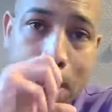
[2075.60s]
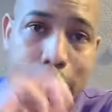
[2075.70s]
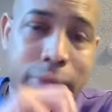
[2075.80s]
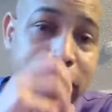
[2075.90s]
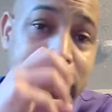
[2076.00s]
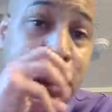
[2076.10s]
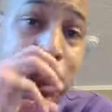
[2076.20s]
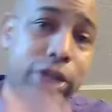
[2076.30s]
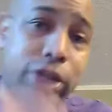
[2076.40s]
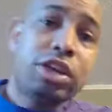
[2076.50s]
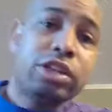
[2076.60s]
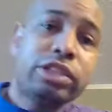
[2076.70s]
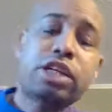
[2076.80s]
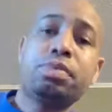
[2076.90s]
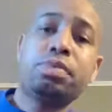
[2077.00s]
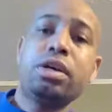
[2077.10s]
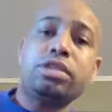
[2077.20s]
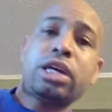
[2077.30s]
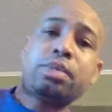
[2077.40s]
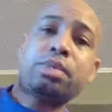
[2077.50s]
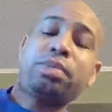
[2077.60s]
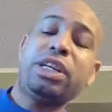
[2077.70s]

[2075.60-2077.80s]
This in here trying to preach the